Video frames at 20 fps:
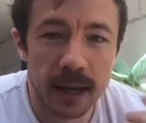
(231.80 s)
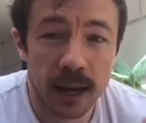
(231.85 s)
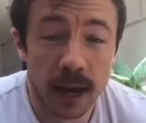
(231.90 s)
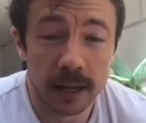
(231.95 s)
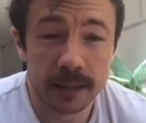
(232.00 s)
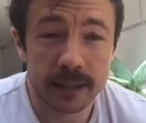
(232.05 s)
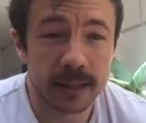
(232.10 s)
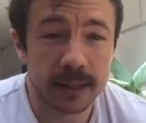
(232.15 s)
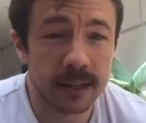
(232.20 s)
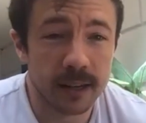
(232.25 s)

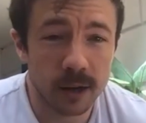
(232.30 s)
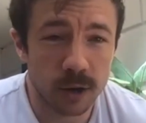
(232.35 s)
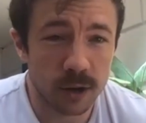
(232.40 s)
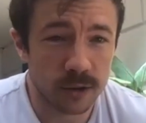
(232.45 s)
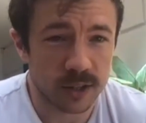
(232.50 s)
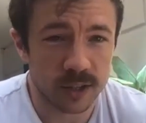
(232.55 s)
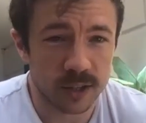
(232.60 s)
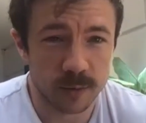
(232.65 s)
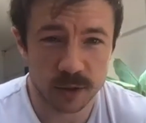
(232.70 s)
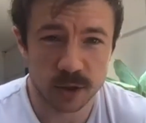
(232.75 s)
I didn't know I
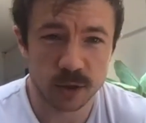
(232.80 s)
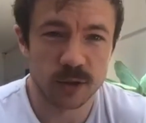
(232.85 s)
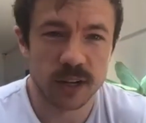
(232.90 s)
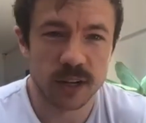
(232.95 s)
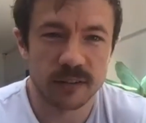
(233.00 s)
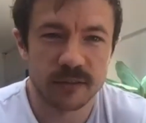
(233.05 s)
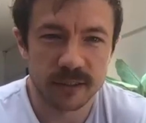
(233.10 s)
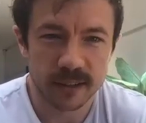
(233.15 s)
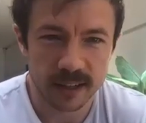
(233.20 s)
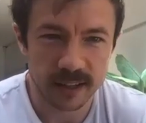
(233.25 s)
was going to be doing
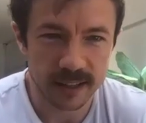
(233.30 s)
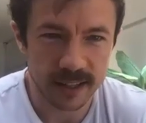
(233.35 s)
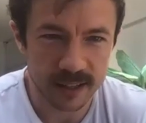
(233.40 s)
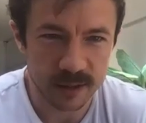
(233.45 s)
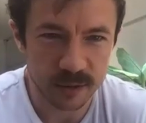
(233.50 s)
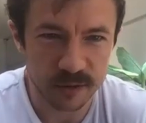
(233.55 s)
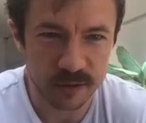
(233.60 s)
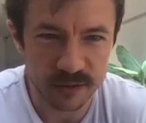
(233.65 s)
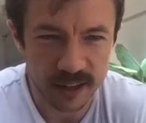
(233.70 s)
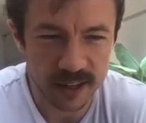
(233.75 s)
anything like
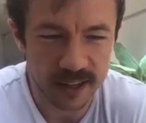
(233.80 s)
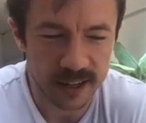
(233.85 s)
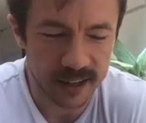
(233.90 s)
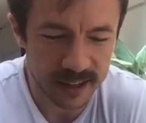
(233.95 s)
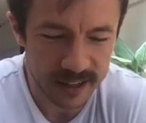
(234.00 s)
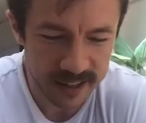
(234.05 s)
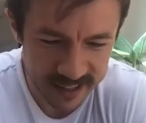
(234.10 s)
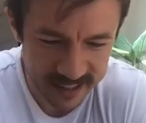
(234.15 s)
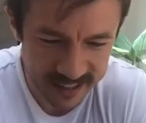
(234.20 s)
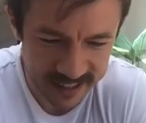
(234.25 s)
this with
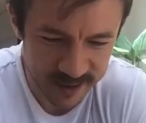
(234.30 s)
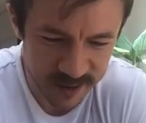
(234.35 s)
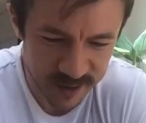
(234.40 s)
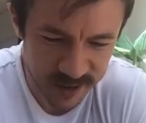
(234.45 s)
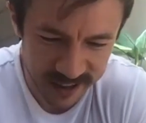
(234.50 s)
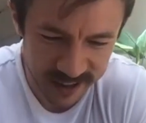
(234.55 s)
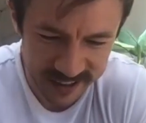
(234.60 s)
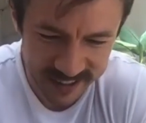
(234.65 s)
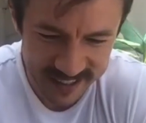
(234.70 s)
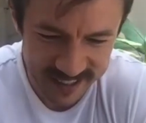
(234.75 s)
you
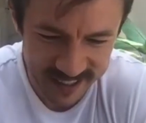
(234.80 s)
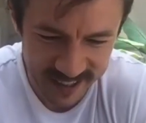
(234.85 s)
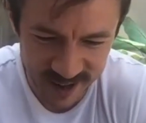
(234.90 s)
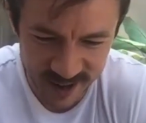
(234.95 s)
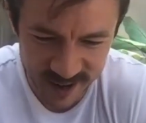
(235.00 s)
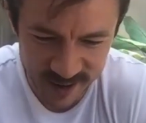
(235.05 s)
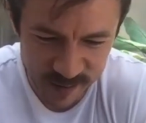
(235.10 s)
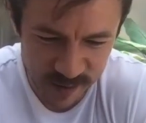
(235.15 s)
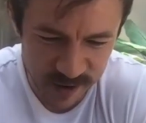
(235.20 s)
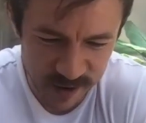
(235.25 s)
guys.
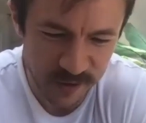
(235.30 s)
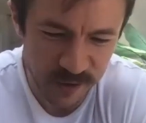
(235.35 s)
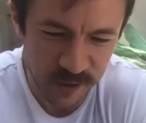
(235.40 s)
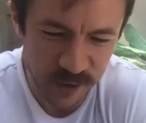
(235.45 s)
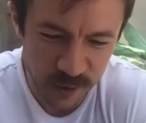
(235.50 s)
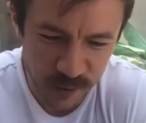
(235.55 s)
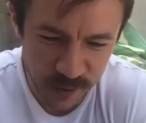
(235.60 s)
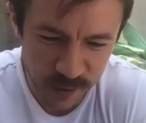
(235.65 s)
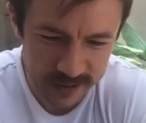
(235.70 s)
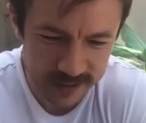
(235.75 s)
So, but I
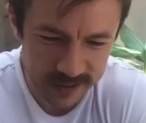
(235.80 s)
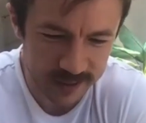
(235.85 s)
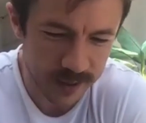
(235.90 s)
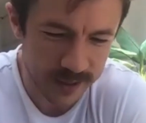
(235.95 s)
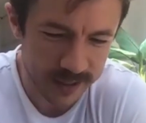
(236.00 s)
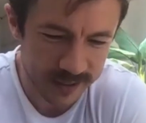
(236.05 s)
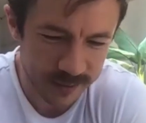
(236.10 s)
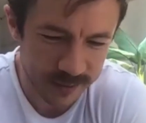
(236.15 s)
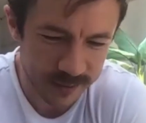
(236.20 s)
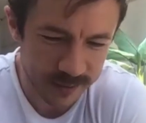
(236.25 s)
thought
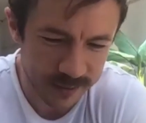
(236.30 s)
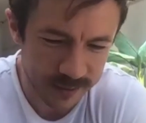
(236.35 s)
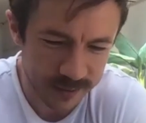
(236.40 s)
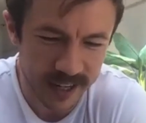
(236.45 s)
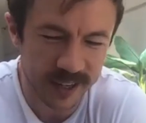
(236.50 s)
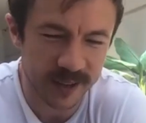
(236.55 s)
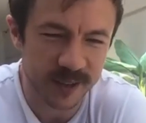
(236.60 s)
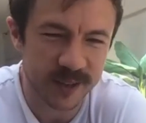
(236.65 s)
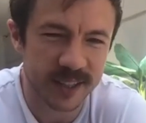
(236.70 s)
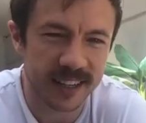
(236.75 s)
when
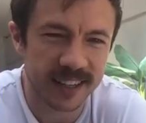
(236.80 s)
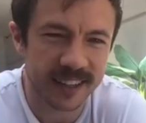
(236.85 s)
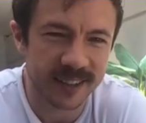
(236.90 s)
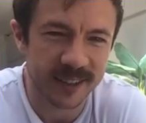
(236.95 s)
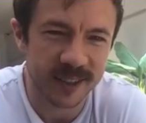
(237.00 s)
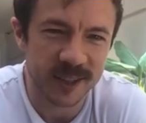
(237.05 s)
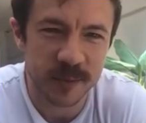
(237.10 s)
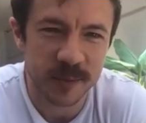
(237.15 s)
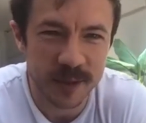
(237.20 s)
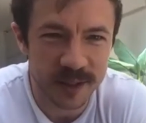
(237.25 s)
Django said I got
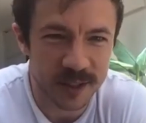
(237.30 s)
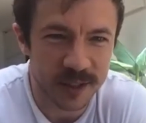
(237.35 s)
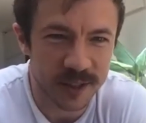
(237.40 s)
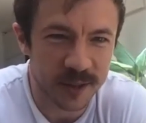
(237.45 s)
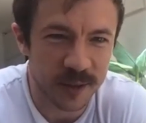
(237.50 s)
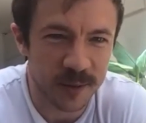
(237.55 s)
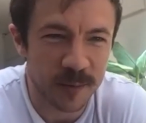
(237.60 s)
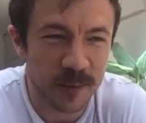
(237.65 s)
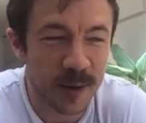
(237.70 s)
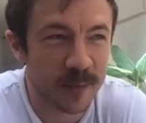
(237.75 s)
to speak to
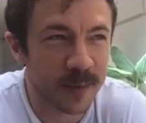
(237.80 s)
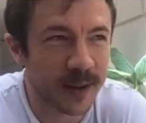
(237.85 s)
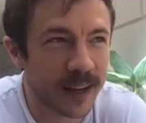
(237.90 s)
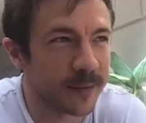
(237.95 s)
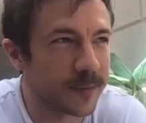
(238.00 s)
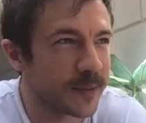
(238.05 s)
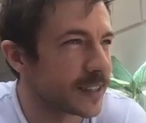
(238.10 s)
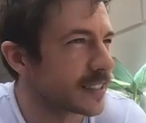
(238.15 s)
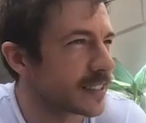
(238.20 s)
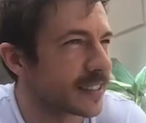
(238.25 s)
you on
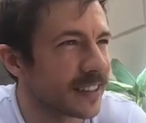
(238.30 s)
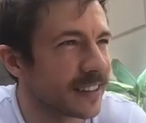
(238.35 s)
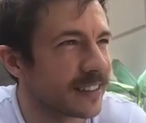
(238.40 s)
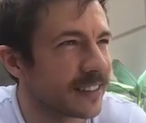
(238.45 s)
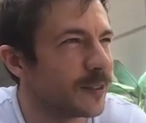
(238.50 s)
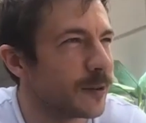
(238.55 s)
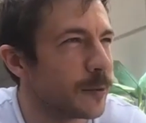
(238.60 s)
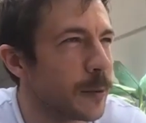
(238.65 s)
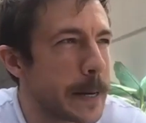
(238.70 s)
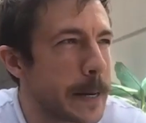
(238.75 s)
webcam yesterday, I
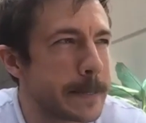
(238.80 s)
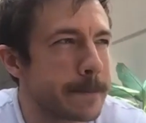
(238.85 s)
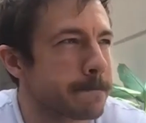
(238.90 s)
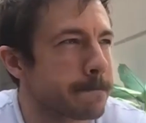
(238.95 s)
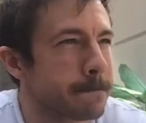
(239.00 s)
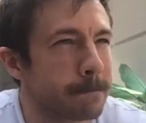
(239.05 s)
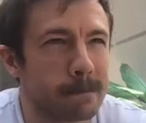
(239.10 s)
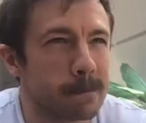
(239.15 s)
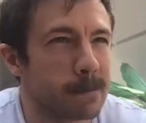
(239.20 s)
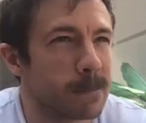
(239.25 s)
thought
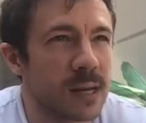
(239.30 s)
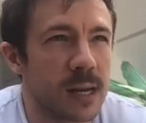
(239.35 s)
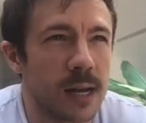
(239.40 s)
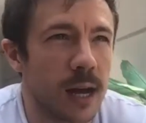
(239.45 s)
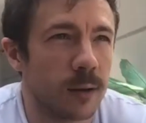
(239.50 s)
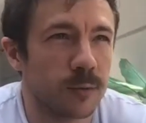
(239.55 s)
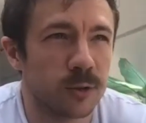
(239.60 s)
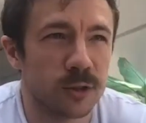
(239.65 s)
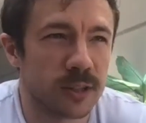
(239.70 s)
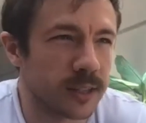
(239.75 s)

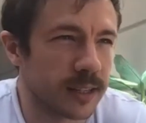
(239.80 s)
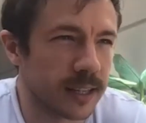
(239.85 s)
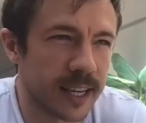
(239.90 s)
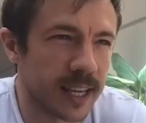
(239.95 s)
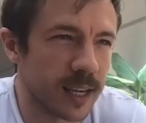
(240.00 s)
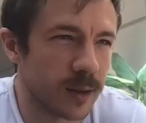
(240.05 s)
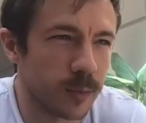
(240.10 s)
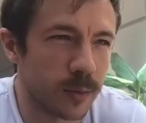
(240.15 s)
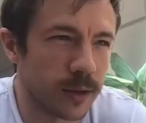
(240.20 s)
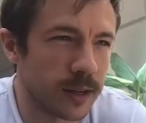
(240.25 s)
I'm just going to
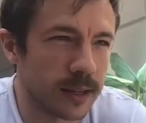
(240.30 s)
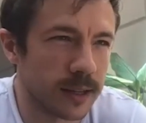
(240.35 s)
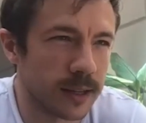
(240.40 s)
keep it.